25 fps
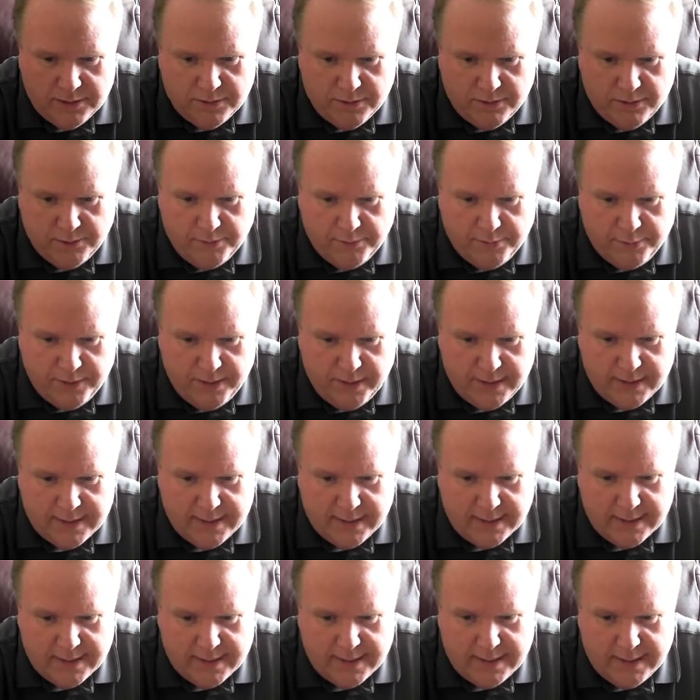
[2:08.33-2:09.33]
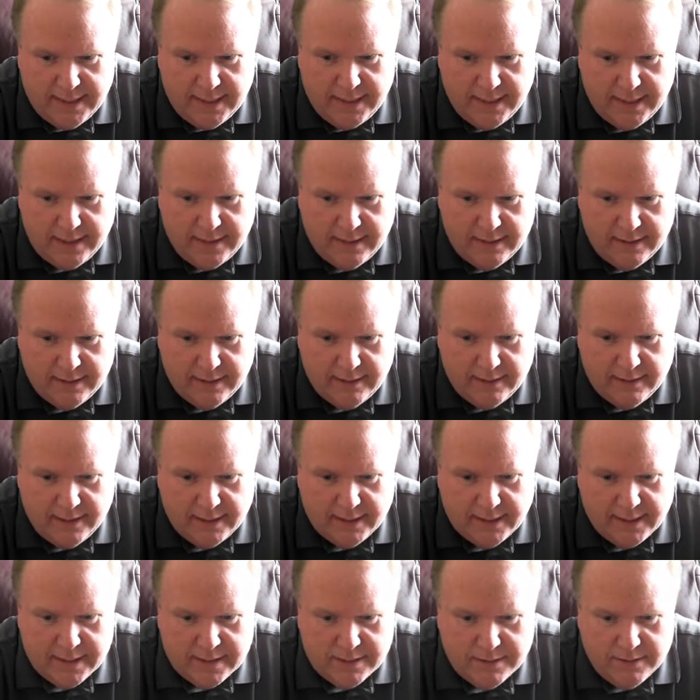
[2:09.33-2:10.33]
short print to 10. I
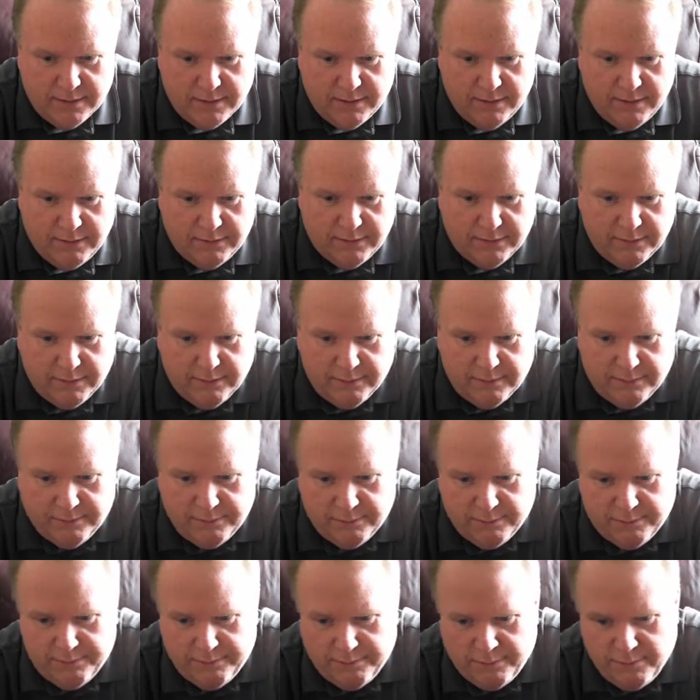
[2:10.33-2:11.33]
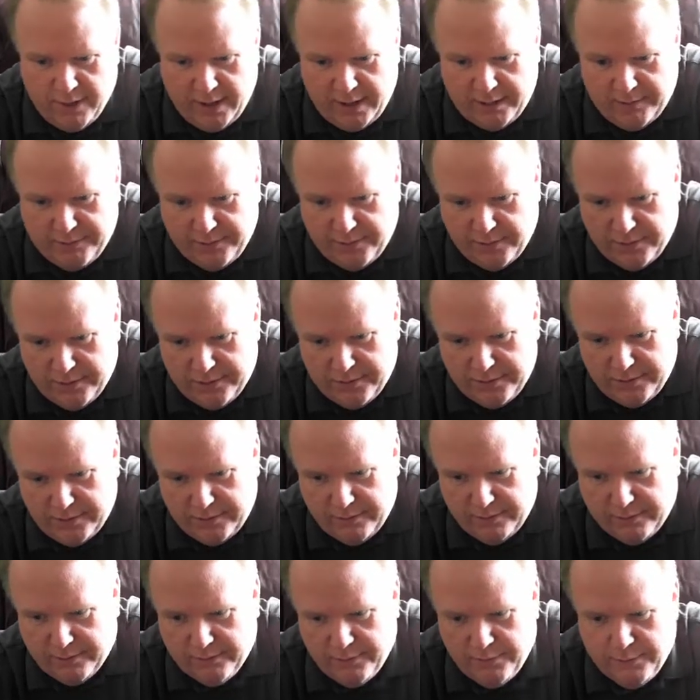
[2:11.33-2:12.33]
guess you call it the red version,
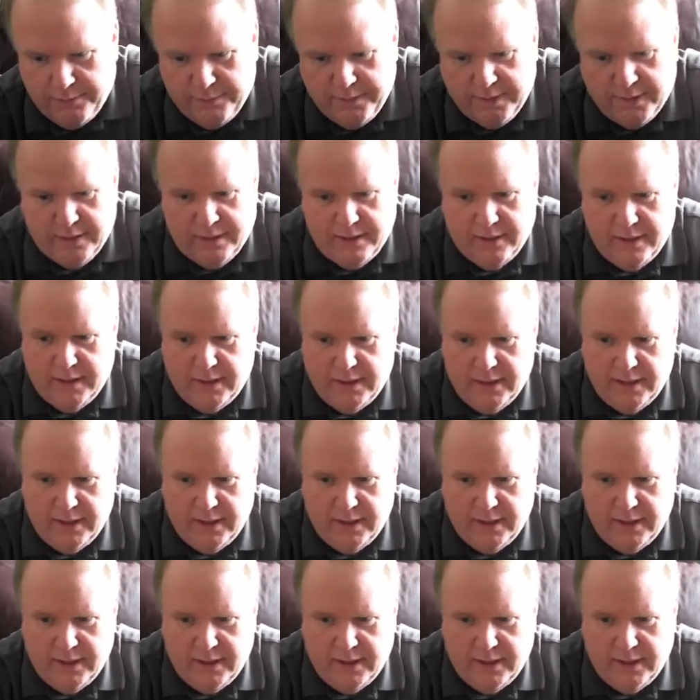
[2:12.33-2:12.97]
or ruby.